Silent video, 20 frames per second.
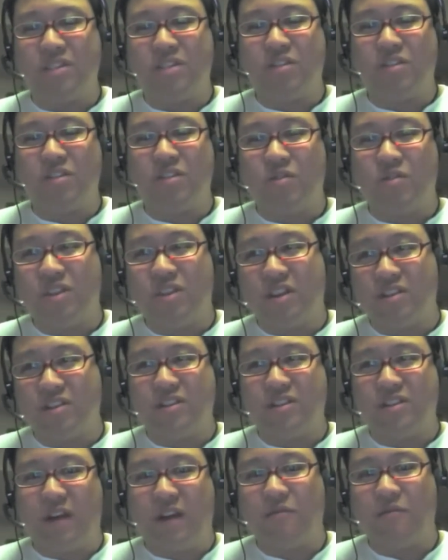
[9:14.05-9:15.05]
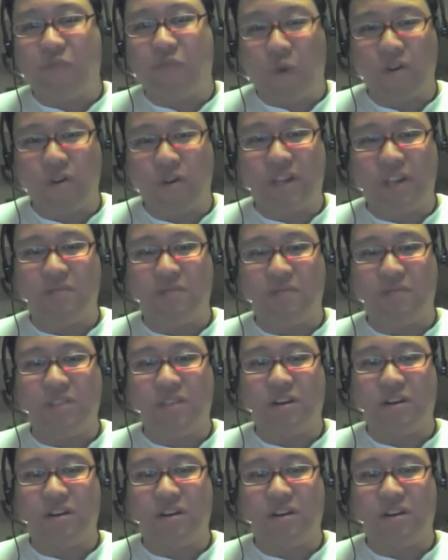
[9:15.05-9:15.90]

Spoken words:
So there's now four teams that